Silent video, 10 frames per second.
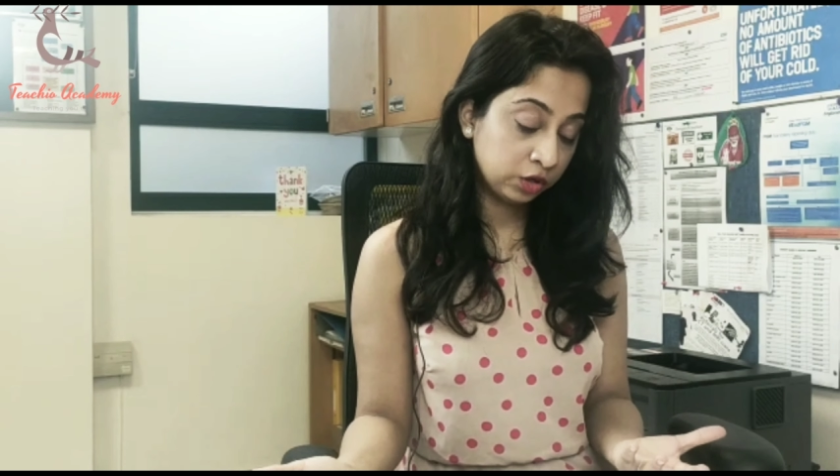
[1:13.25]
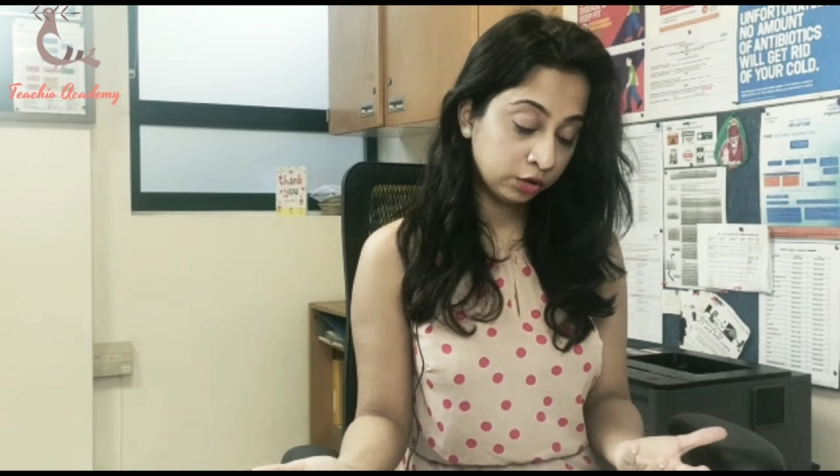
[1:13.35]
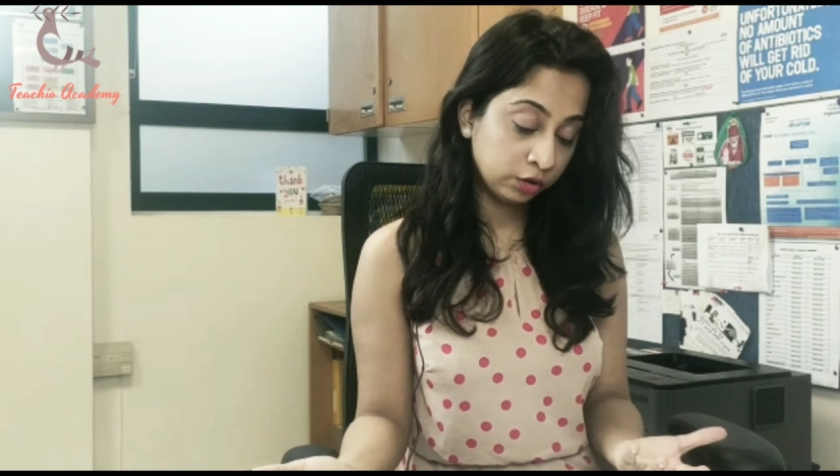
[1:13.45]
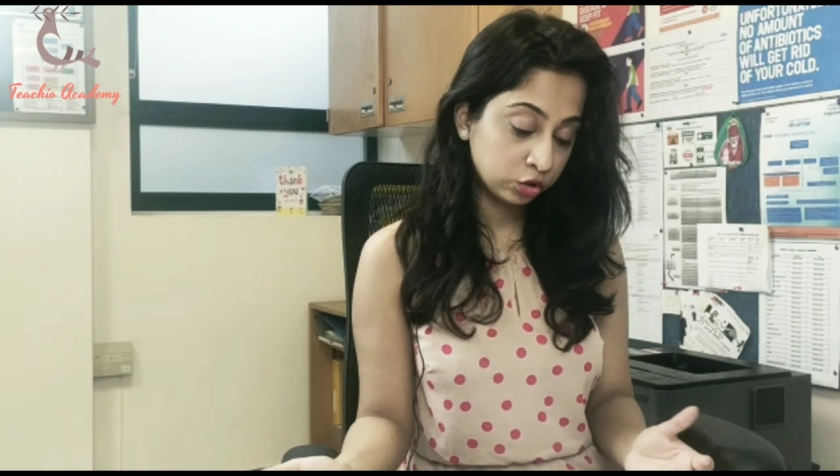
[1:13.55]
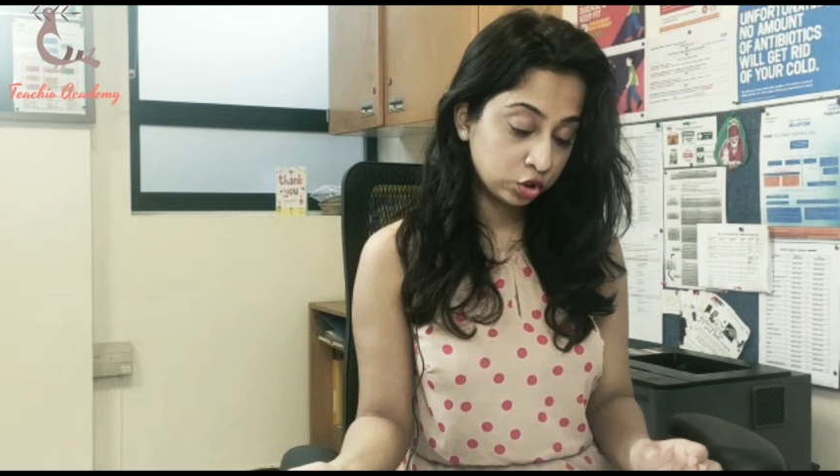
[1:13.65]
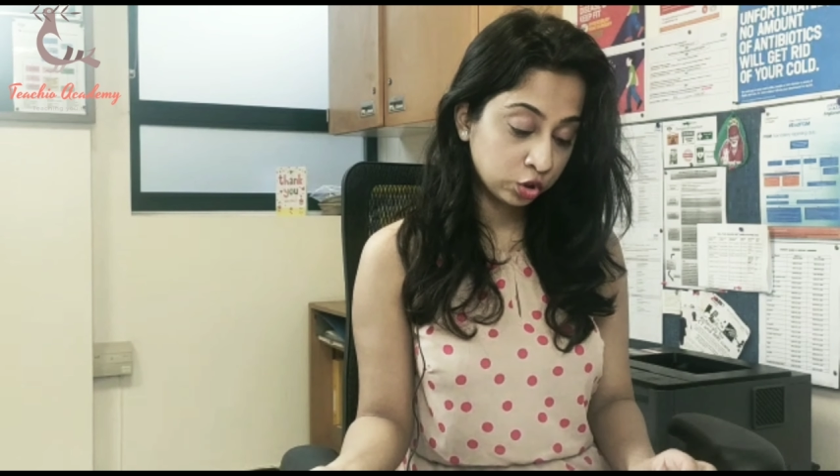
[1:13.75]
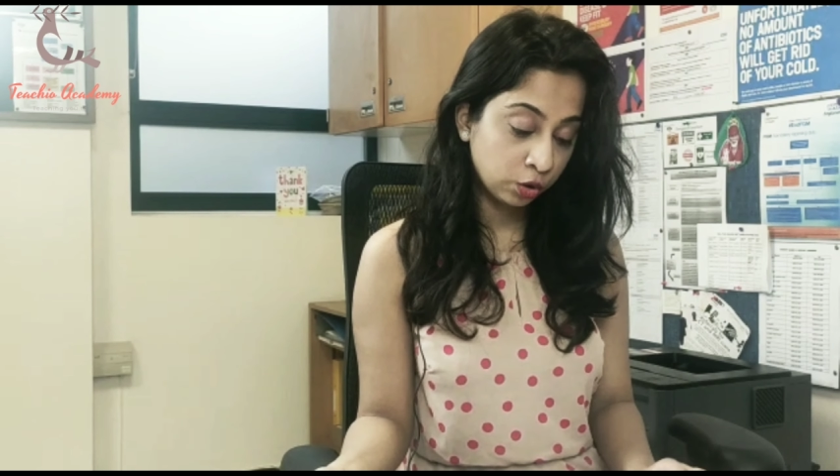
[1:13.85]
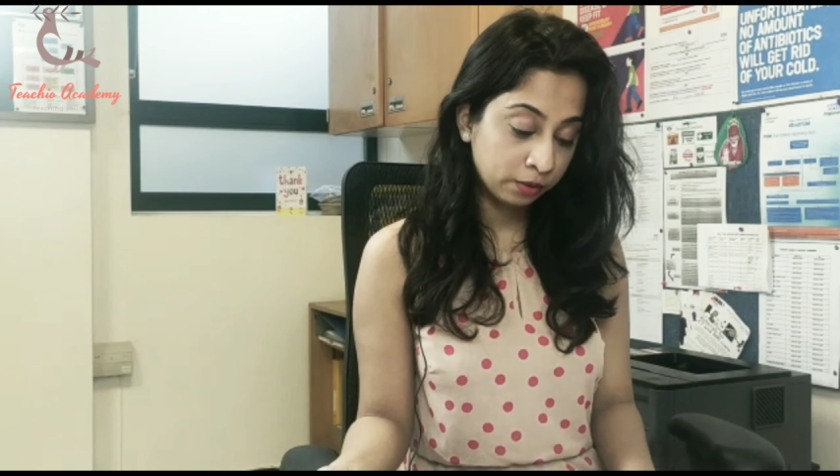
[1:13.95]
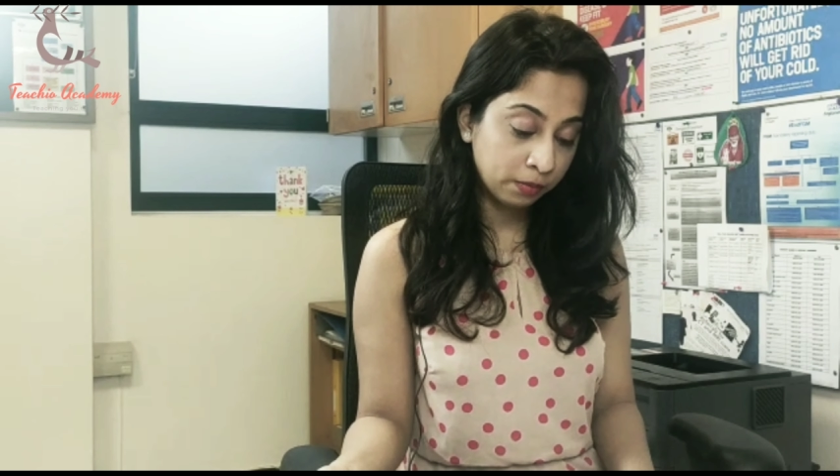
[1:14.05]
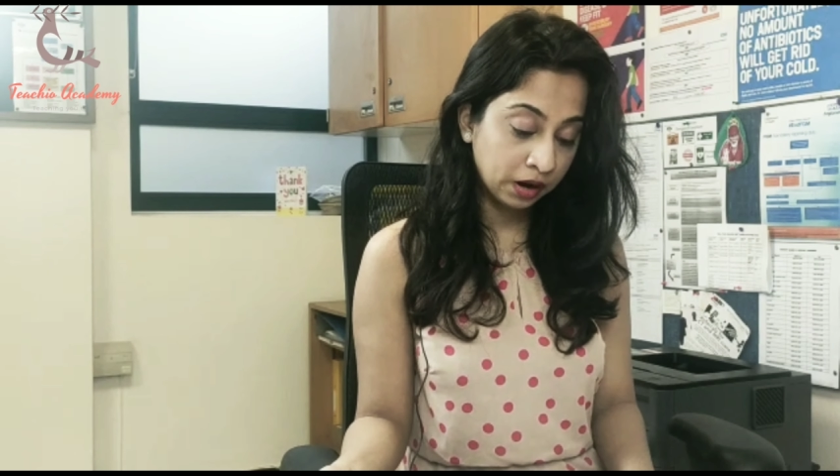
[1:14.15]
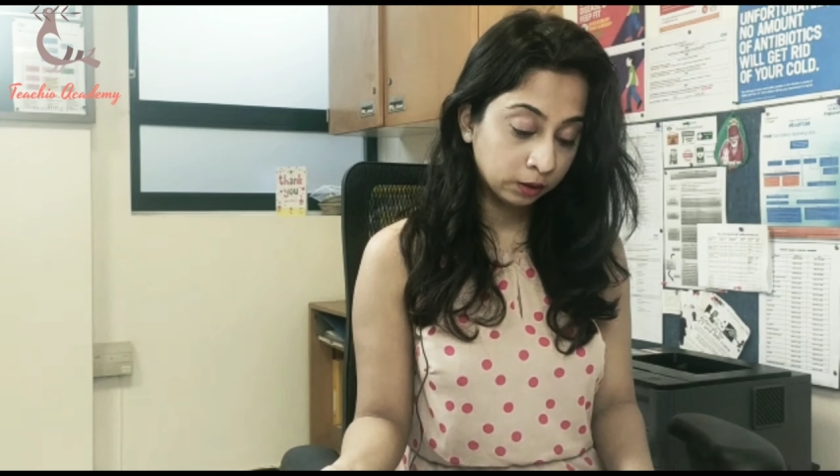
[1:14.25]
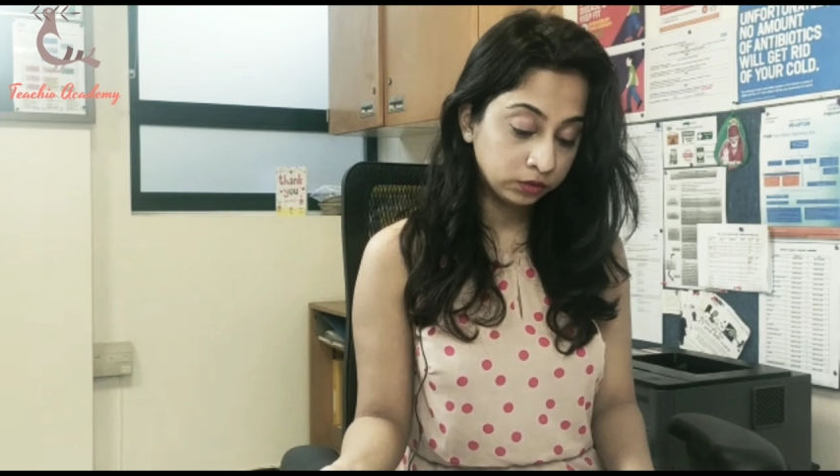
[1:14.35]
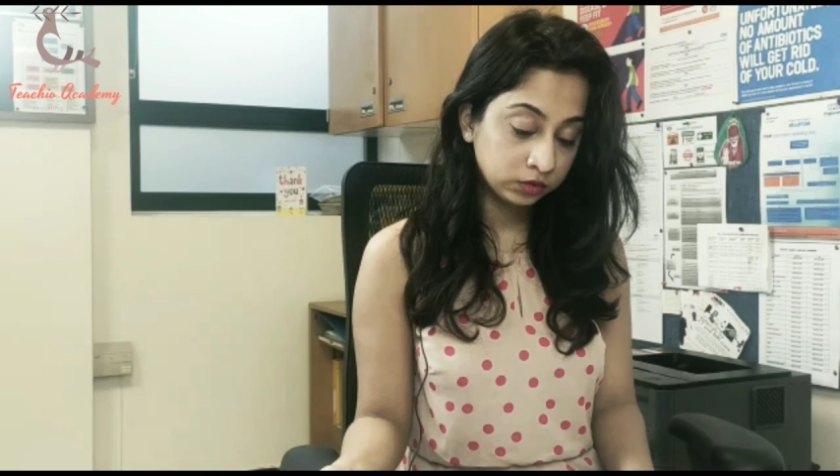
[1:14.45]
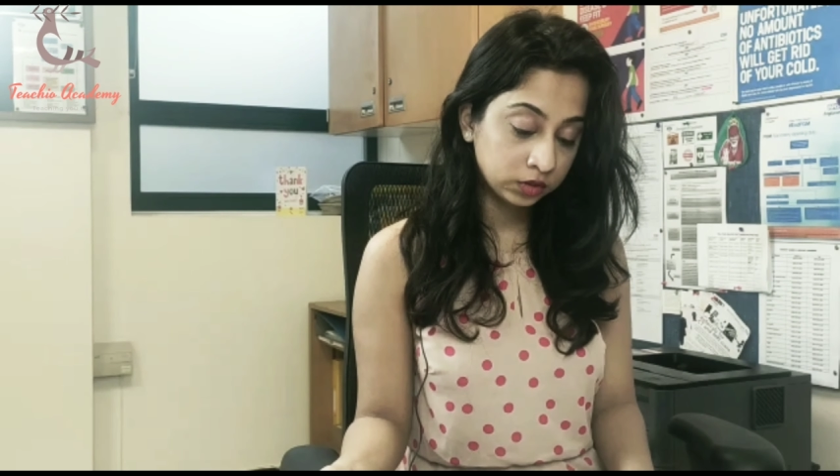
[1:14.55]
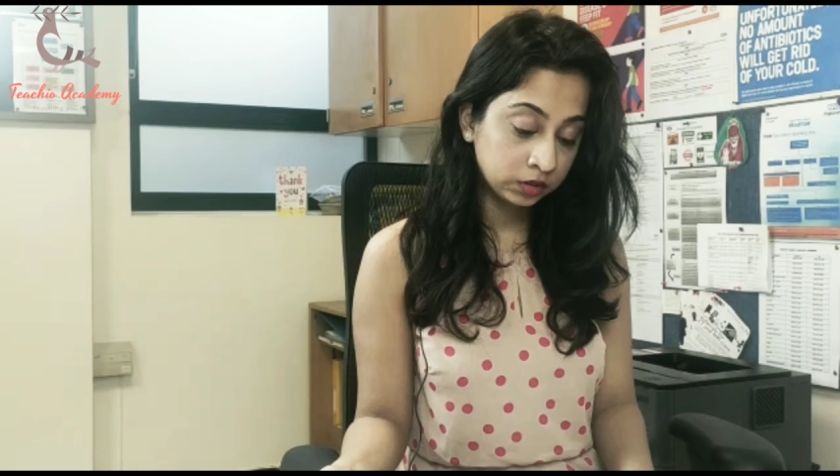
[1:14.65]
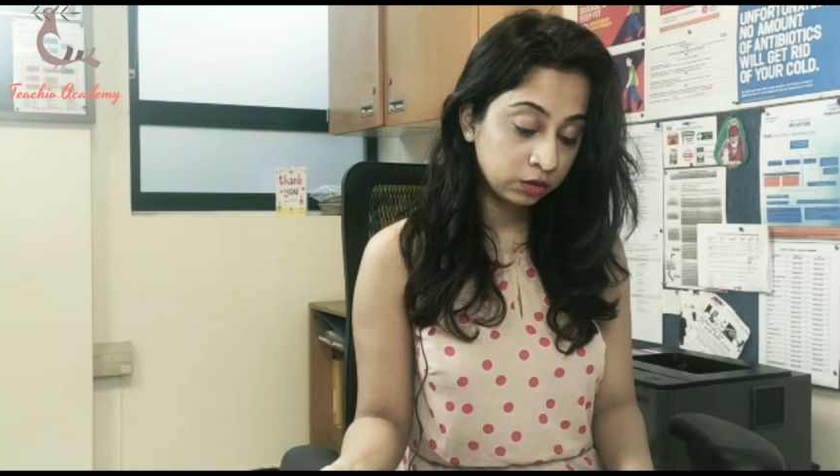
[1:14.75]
you're not sure about.